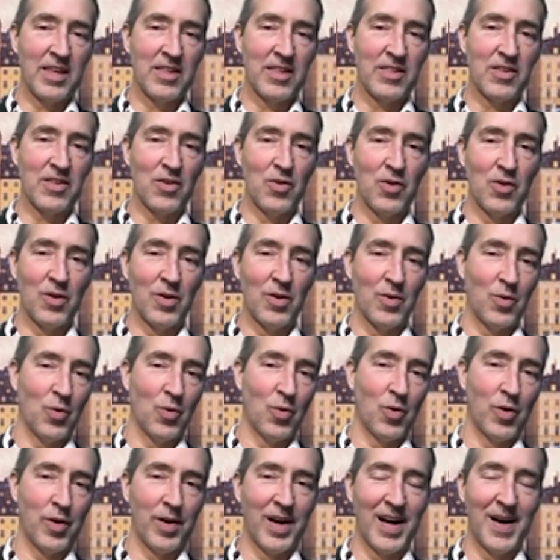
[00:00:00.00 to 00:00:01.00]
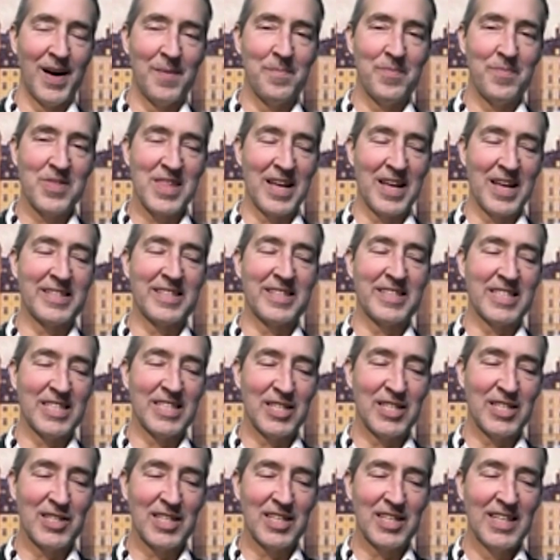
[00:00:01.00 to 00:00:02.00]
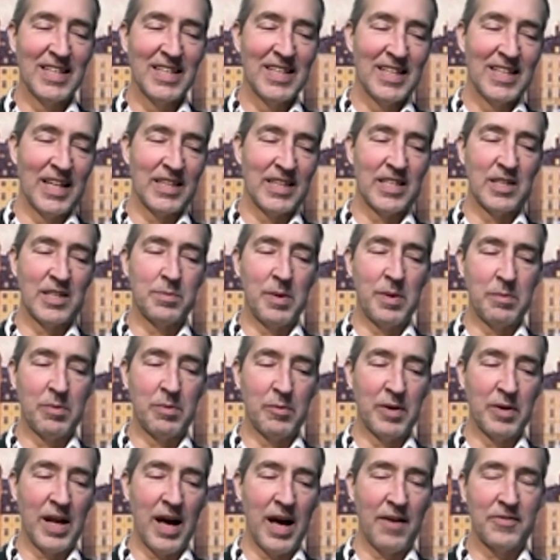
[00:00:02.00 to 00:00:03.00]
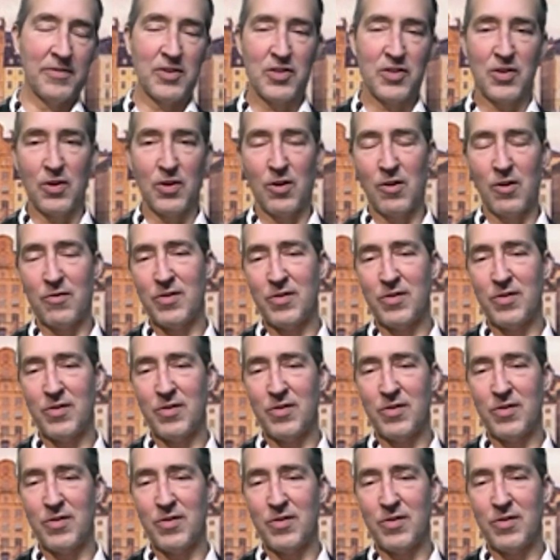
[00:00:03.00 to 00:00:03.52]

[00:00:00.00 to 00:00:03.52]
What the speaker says: or sentences that these people would have to serve.